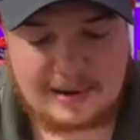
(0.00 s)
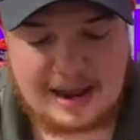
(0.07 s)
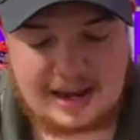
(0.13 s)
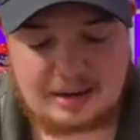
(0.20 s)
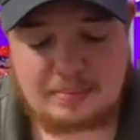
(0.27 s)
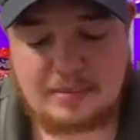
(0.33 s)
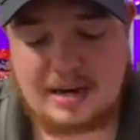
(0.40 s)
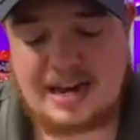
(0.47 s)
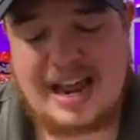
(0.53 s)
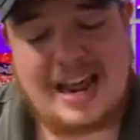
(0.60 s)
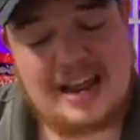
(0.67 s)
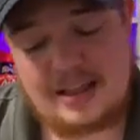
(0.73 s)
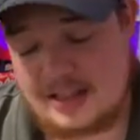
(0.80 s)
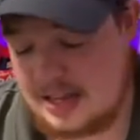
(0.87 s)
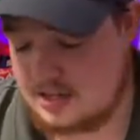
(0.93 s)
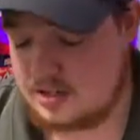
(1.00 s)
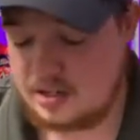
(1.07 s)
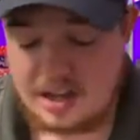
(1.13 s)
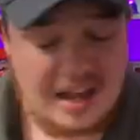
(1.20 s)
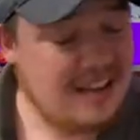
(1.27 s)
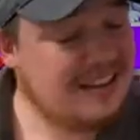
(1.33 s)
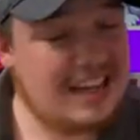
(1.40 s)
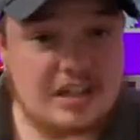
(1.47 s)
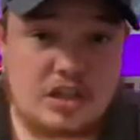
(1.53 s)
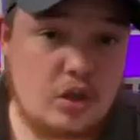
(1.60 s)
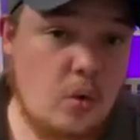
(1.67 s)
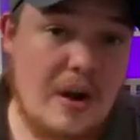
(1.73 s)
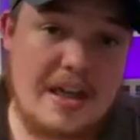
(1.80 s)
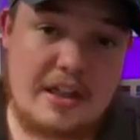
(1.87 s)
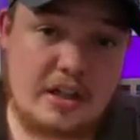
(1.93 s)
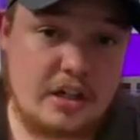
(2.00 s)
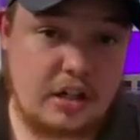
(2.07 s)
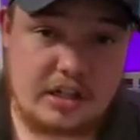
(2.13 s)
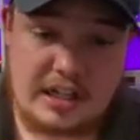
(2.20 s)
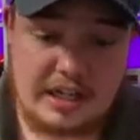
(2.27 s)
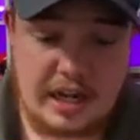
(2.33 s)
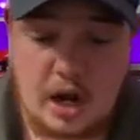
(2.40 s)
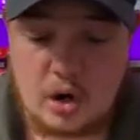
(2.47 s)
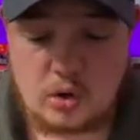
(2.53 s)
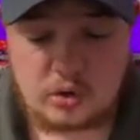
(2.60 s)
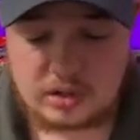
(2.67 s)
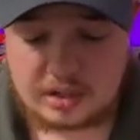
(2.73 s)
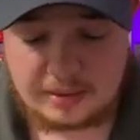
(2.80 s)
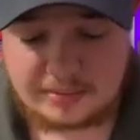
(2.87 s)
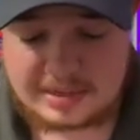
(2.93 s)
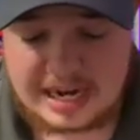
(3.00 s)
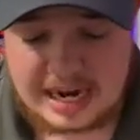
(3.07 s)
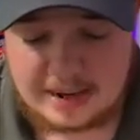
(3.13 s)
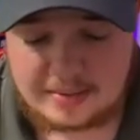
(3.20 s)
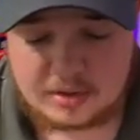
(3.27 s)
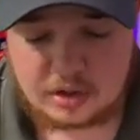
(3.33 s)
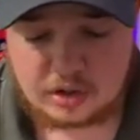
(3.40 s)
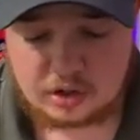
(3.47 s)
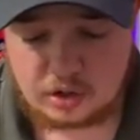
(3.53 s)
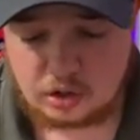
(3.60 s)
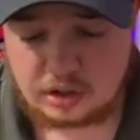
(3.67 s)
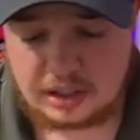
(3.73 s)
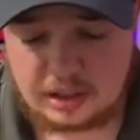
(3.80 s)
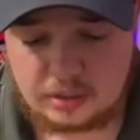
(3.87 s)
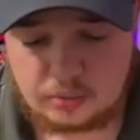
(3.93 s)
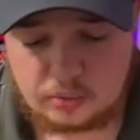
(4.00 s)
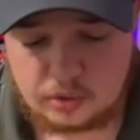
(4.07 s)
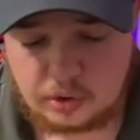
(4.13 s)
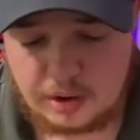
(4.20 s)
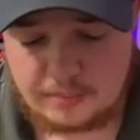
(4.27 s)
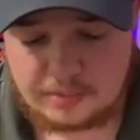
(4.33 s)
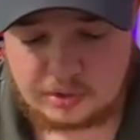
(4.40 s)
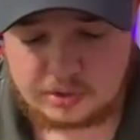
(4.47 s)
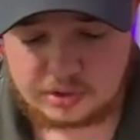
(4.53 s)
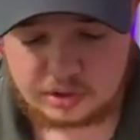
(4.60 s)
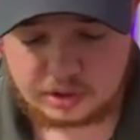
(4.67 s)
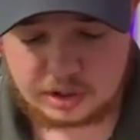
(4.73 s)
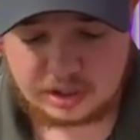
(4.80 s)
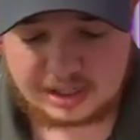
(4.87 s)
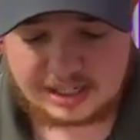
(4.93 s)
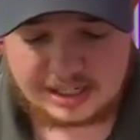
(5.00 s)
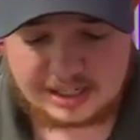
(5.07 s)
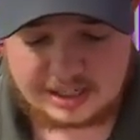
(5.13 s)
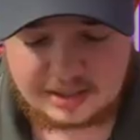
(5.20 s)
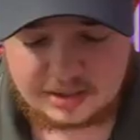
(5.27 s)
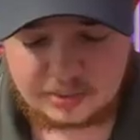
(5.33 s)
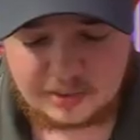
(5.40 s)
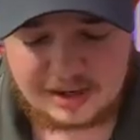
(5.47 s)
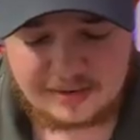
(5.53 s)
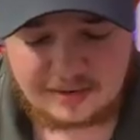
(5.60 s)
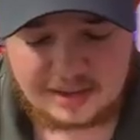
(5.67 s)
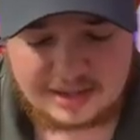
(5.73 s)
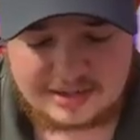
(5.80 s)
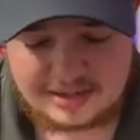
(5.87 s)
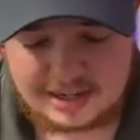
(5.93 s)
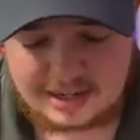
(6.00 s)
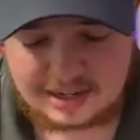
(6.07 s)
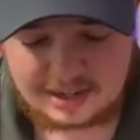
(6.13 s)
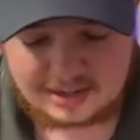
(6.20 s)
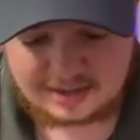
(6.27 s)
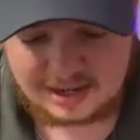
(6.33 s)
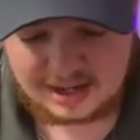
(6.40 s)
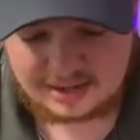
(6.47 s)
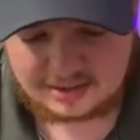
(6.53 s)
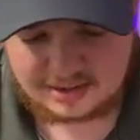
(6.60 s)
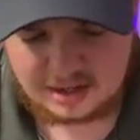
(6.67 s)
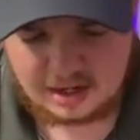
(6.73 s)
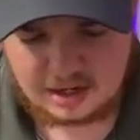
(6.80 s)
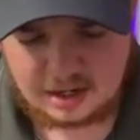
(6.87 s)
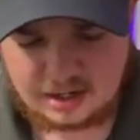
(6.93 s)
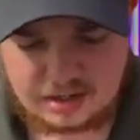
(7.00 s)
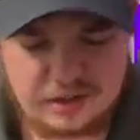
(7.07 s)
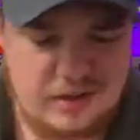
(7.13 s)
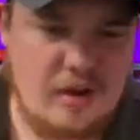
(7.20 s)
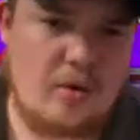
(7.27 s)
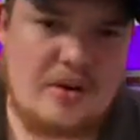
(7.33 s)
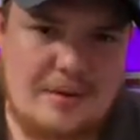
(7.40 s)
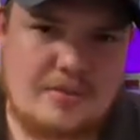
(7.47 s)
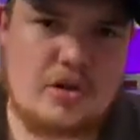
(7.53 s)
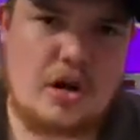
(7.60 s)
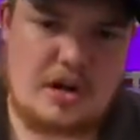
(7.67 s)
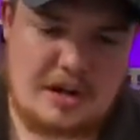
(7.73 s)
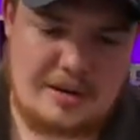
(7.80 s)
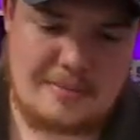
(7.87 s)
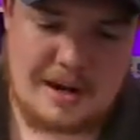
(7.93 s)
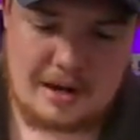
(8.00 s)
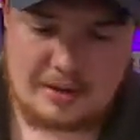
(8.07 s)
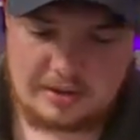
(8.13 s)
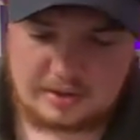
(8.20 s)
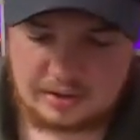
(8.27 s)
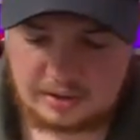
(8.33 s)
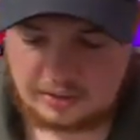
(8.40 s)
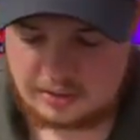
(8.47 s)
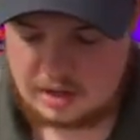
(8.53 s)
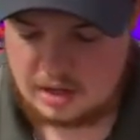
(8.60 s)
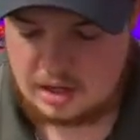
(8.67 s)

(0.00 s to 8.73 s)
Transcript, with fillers: pack. But hey, that's that's the way the cookie goes sometimes, or the cookie crumbles, or cookie eats, whatever that saying is, guys. You know what I'm talking about. So,